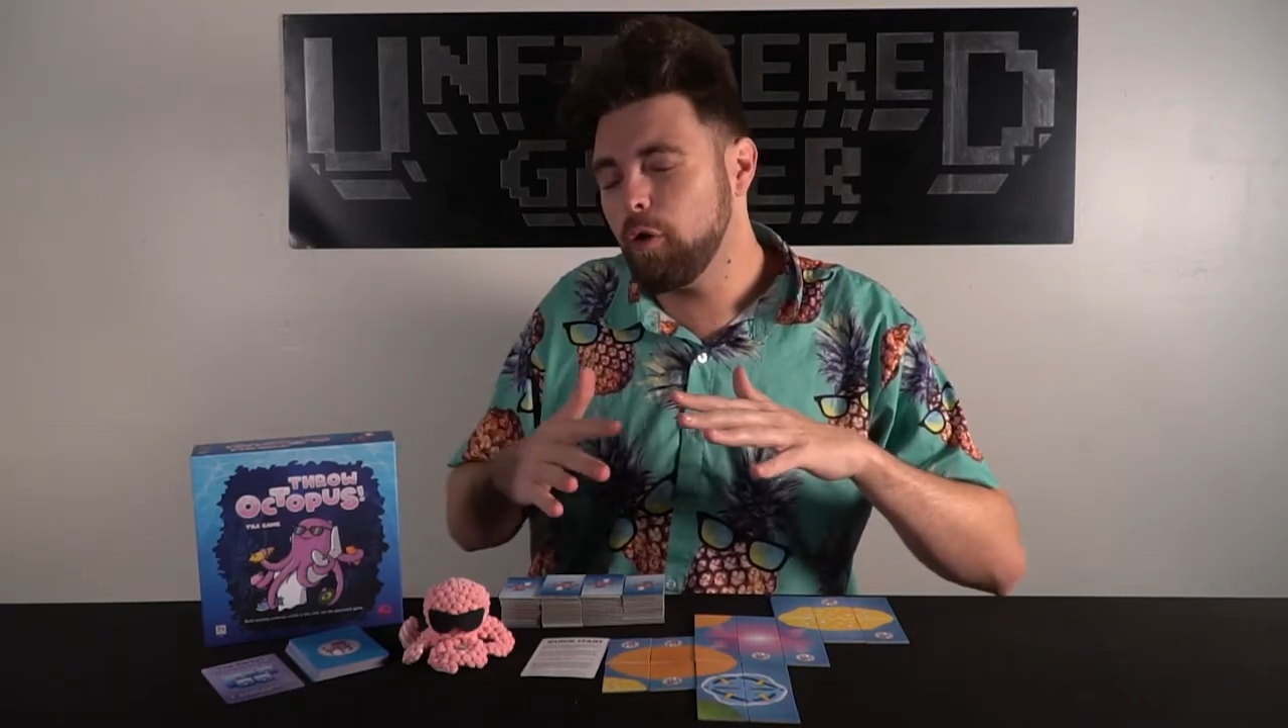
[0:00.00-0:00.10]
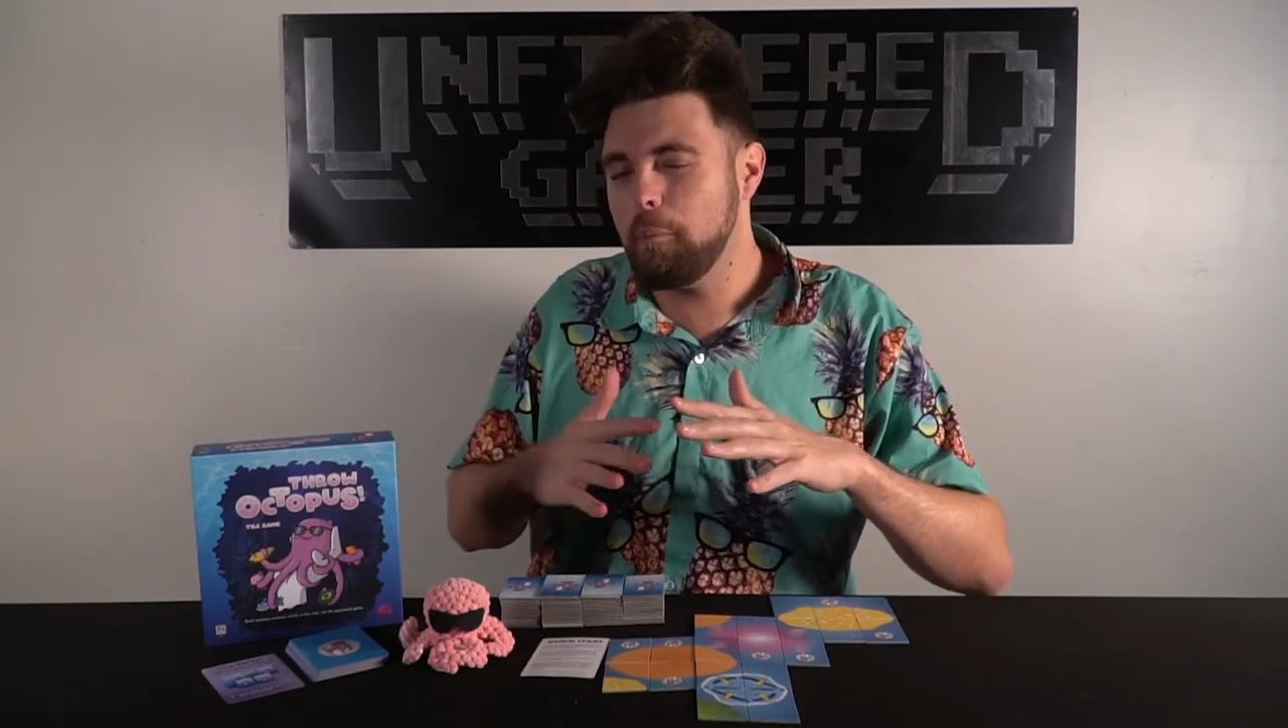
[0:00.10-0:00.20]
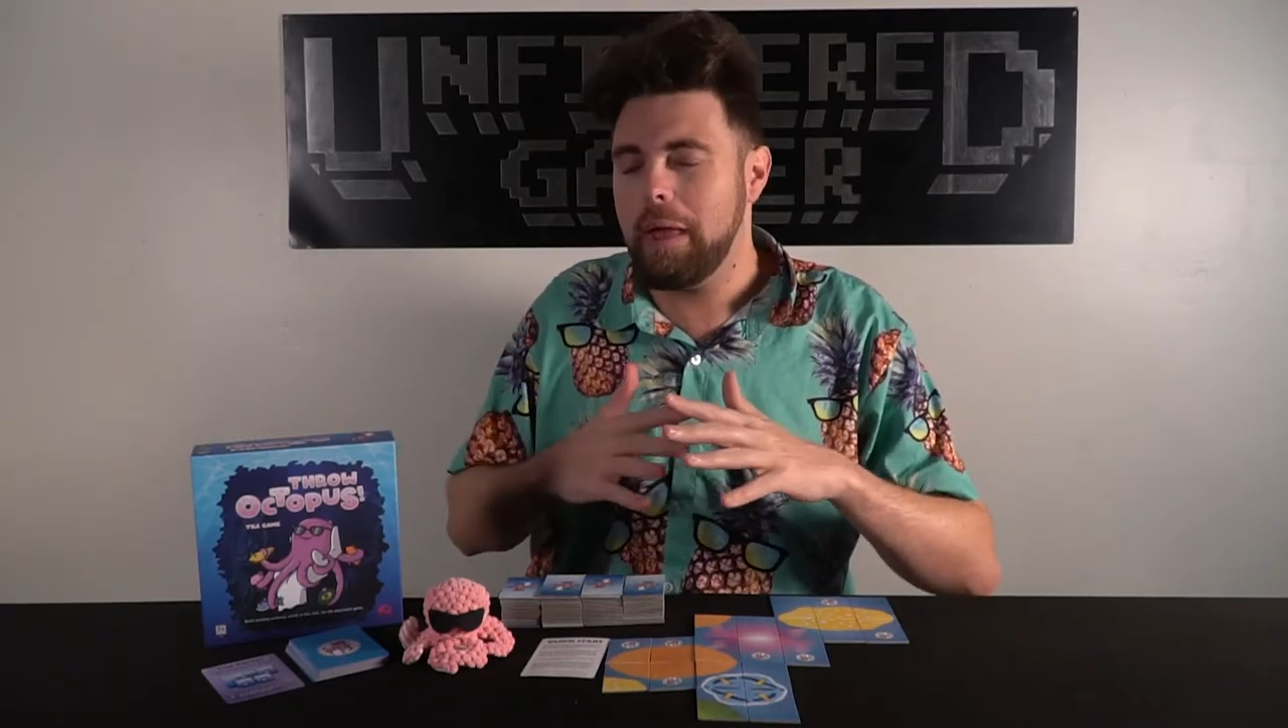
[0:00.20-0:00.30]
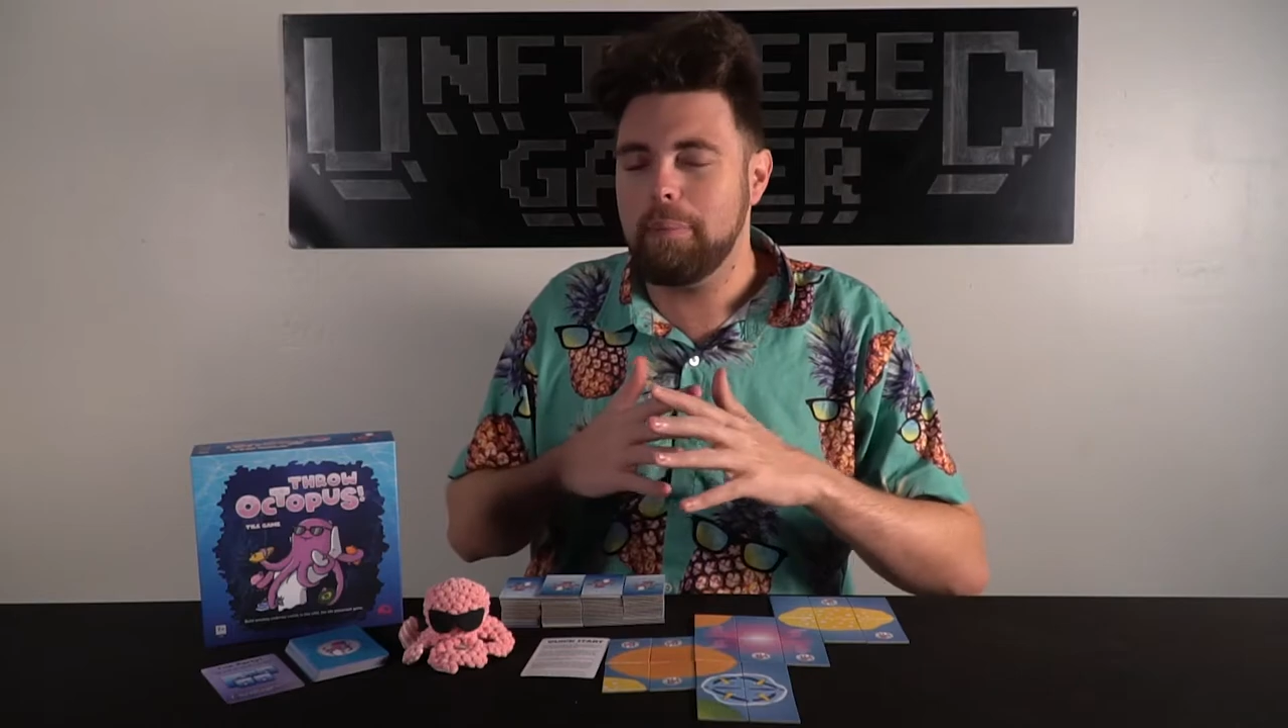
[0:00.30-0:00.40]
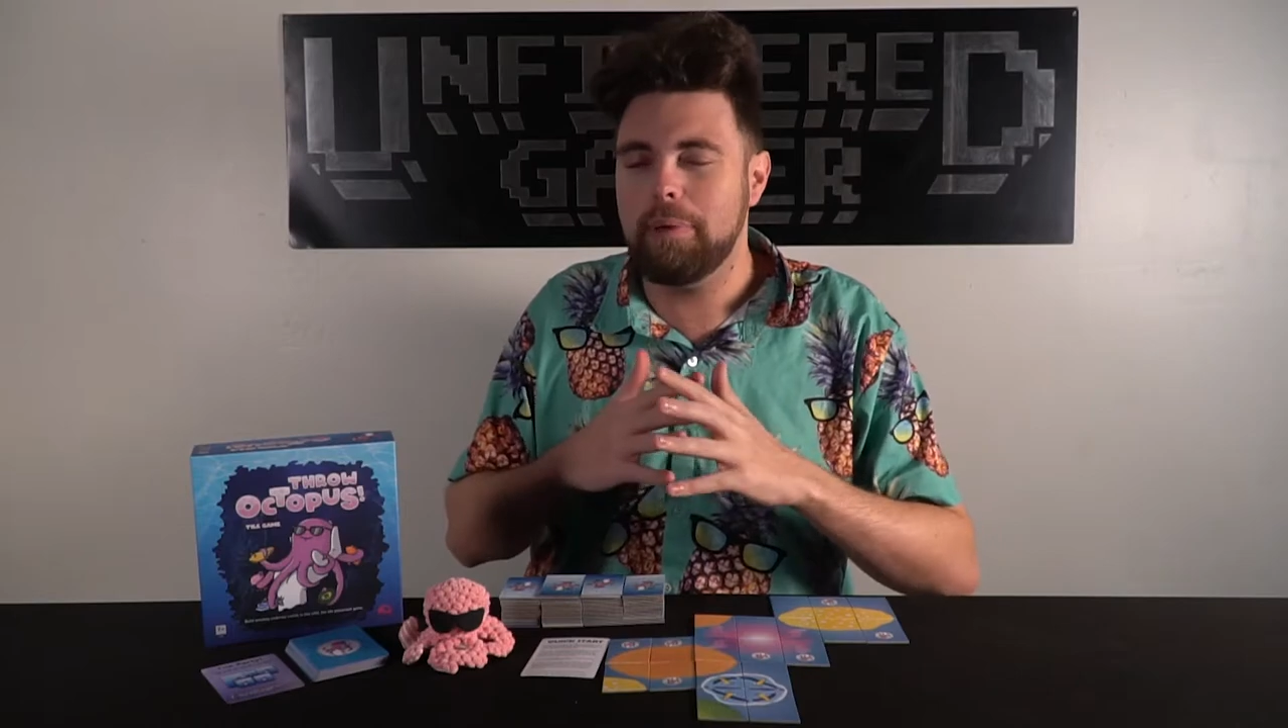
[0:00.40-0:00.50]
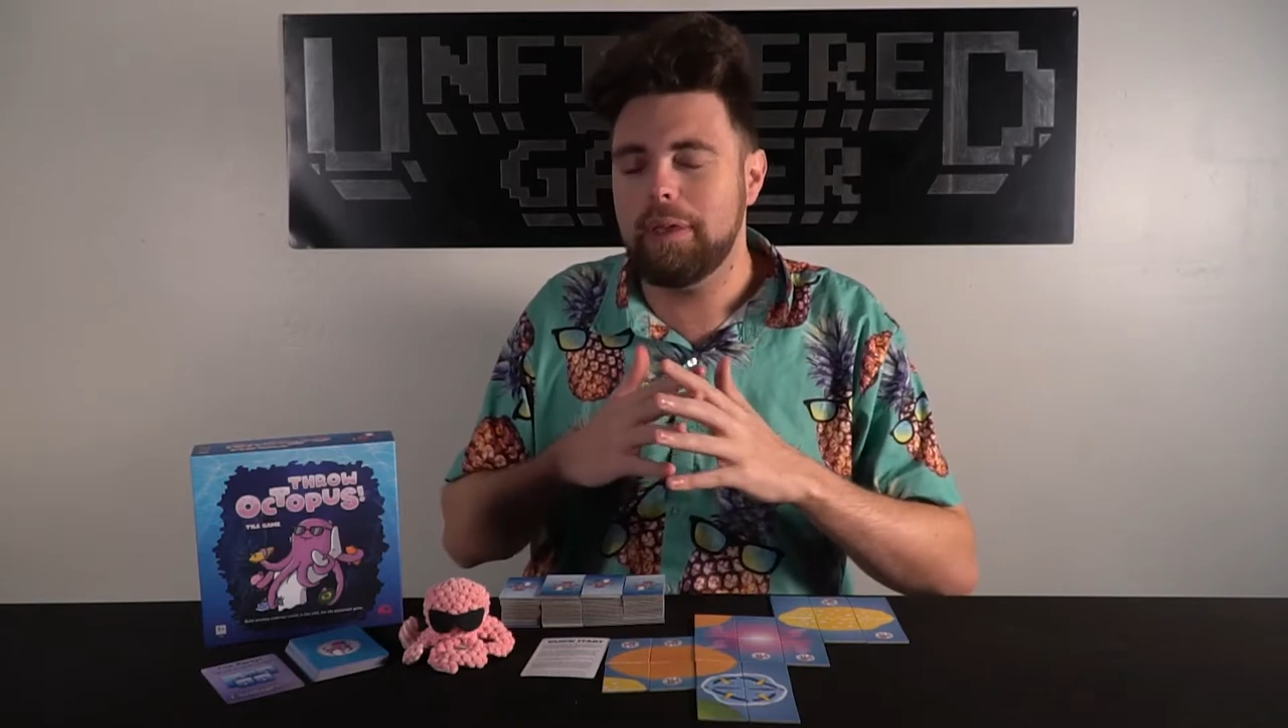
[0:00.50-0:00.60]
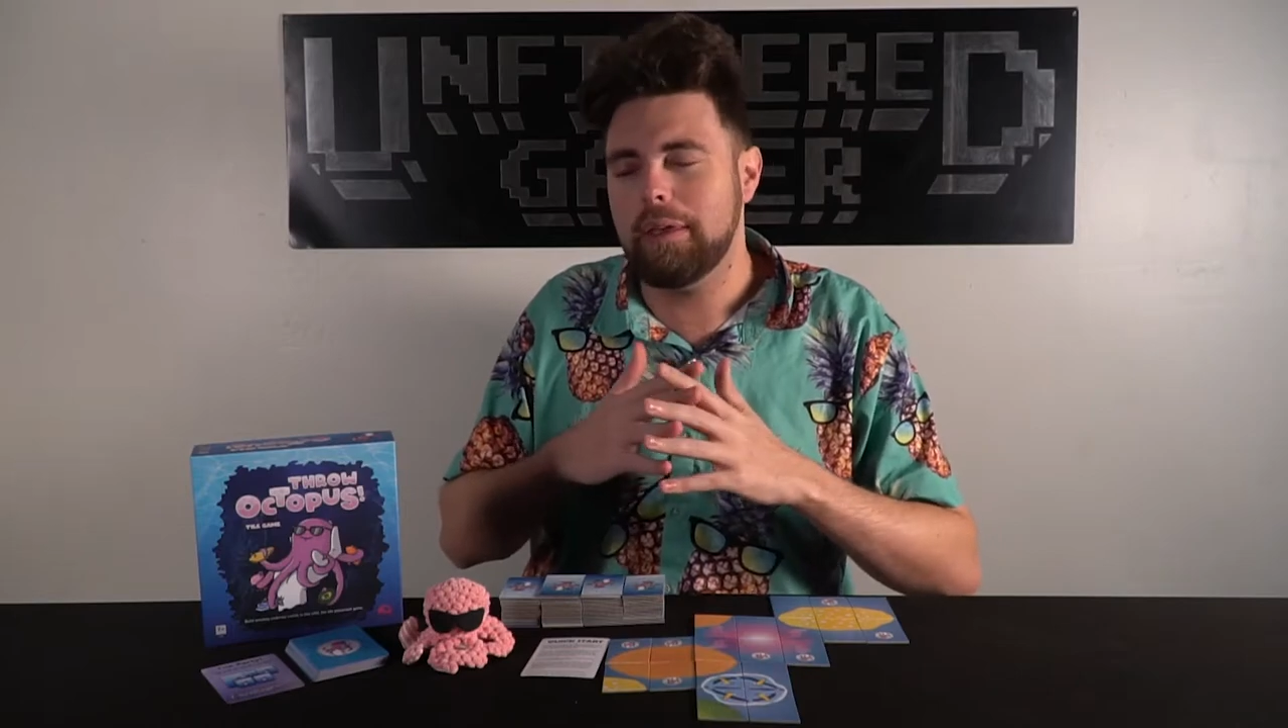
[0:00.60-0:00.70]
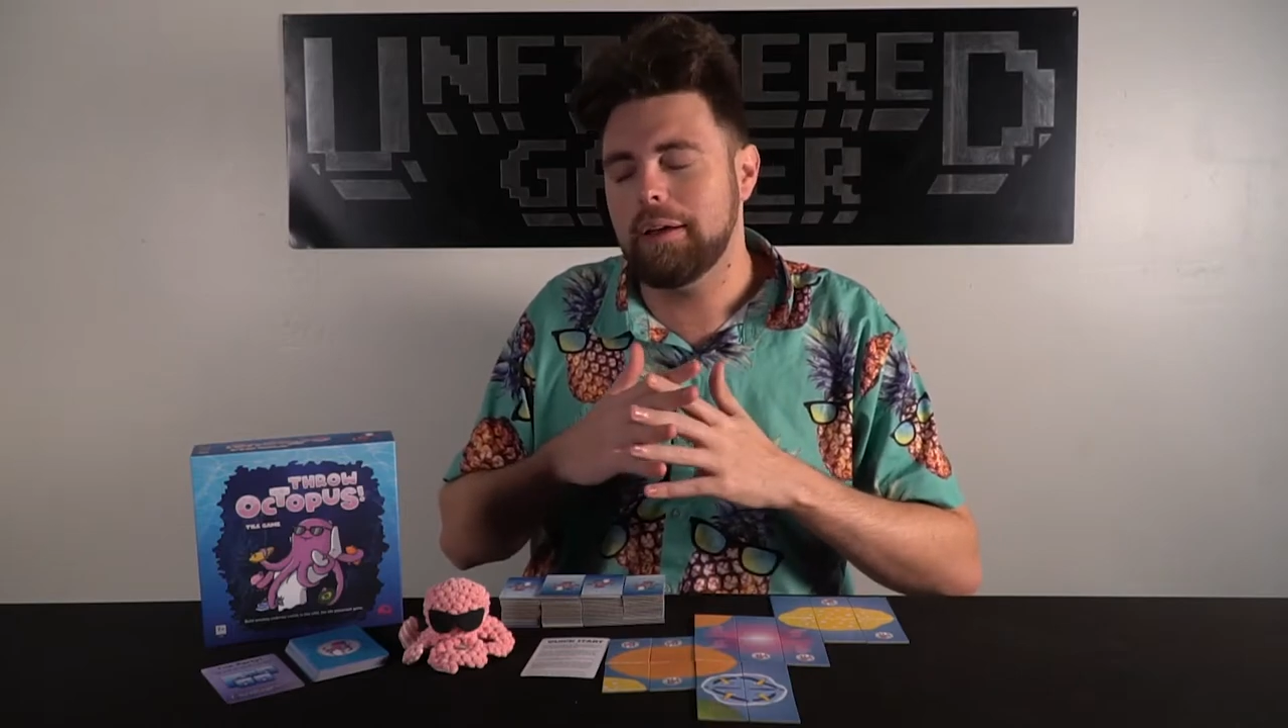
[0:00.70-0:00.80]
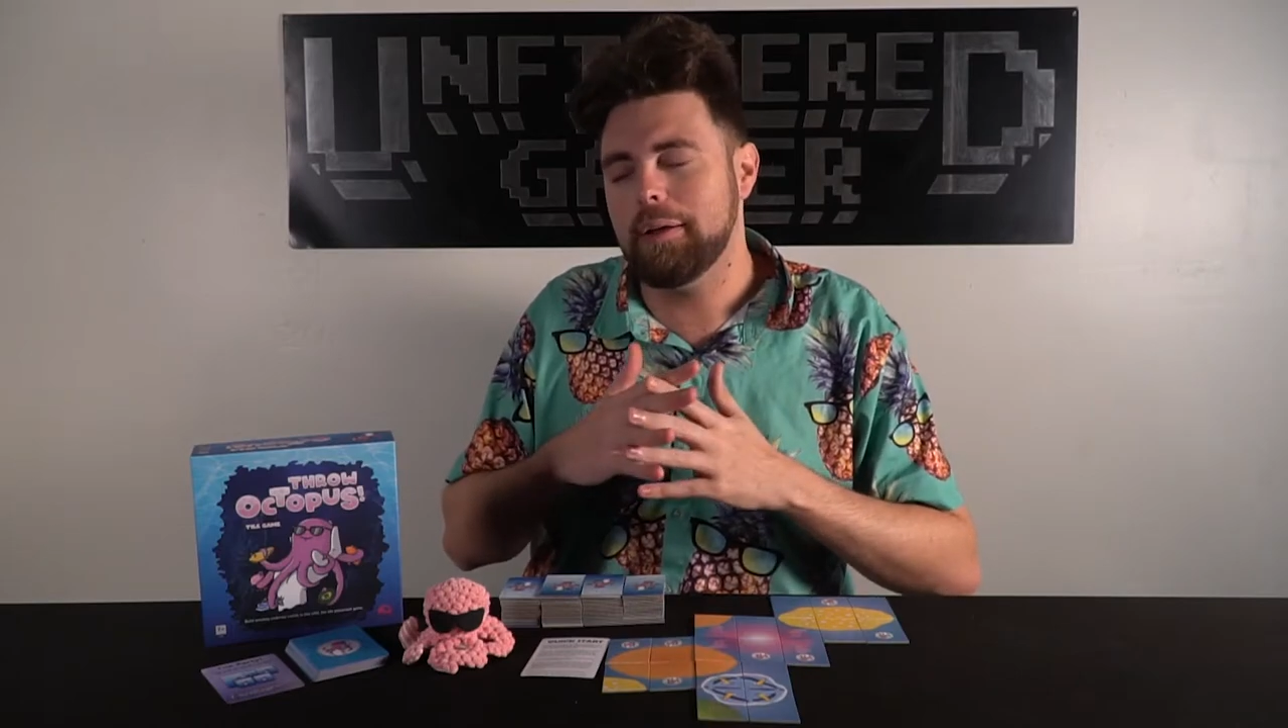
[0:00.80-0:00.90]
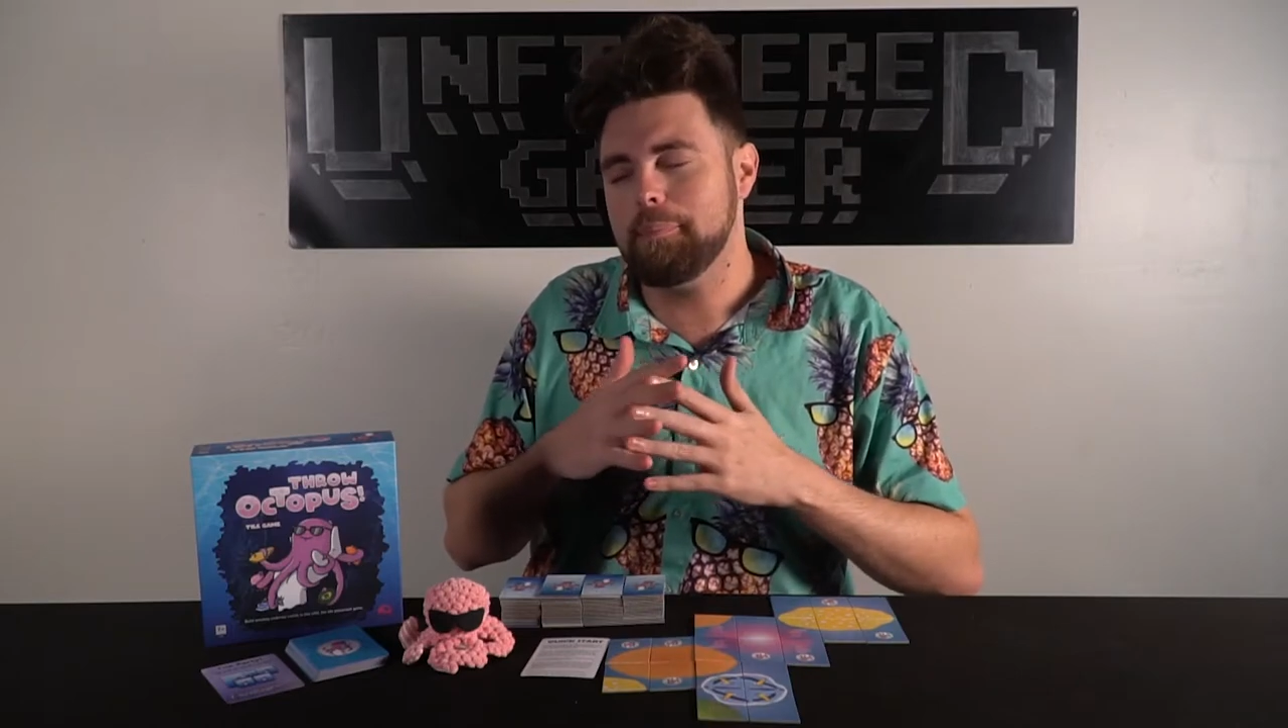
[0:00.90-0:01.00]
or maybe
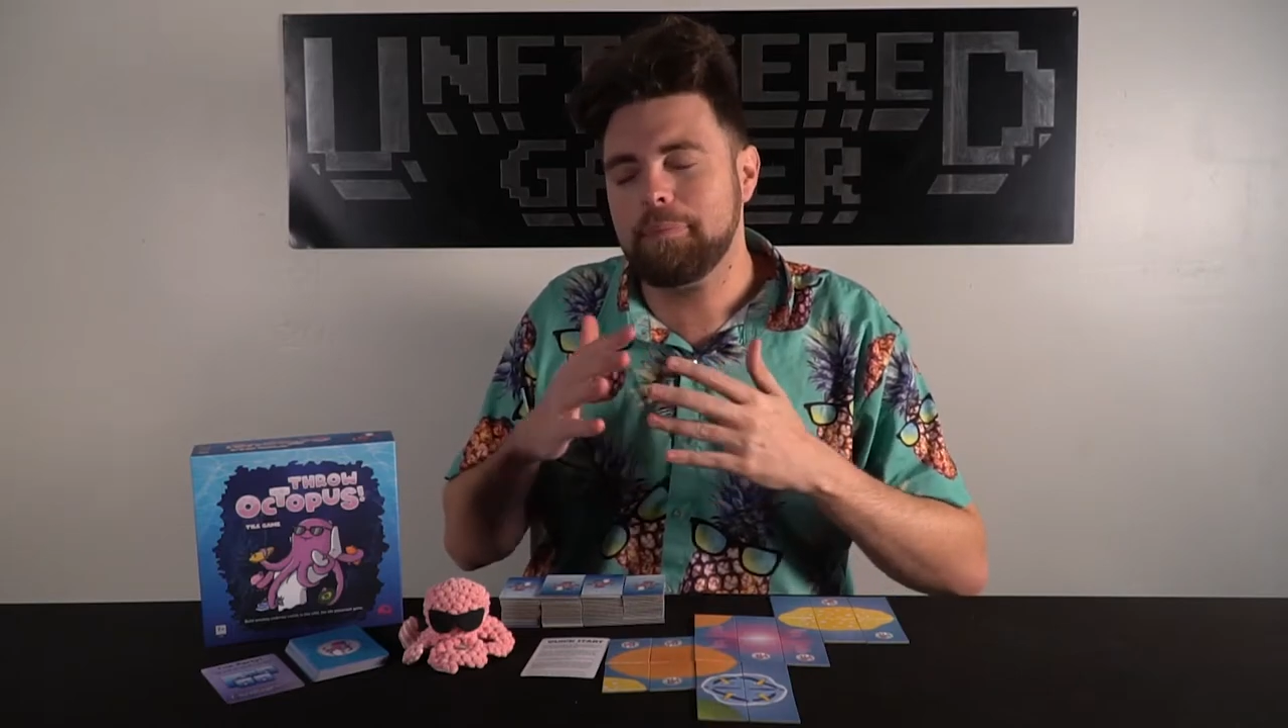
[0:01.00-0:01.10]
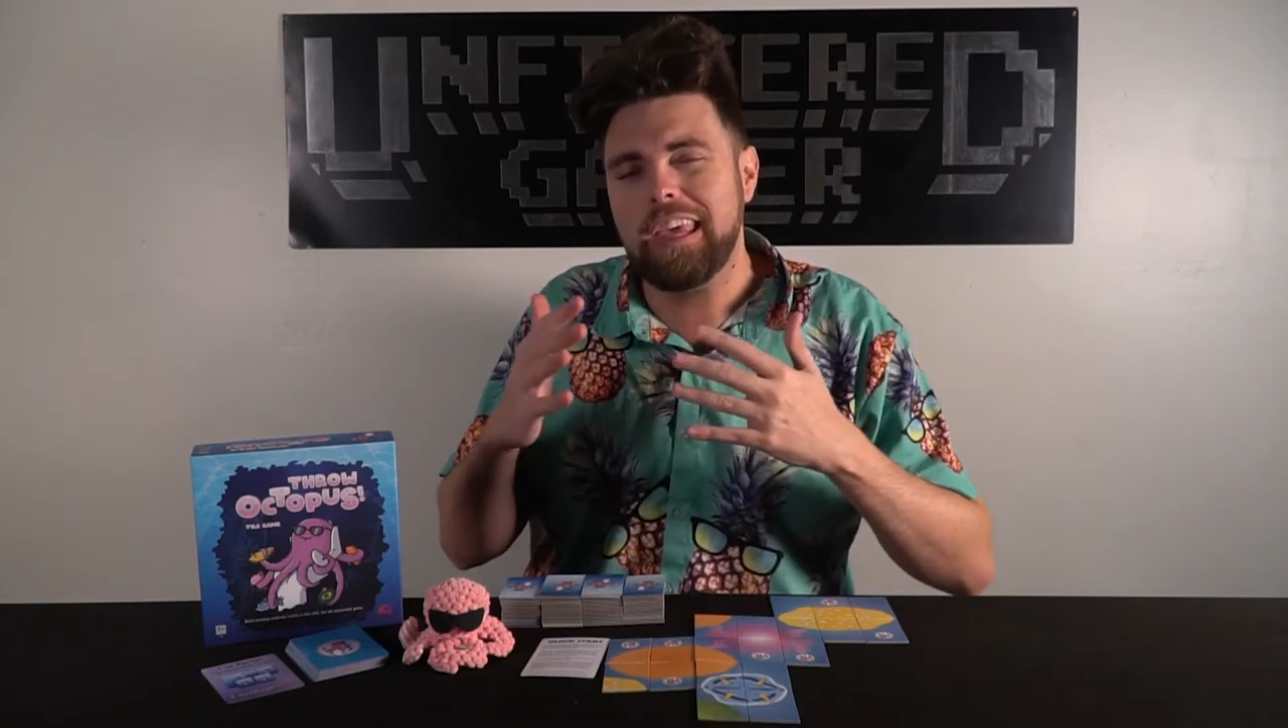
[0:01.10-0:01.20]
um,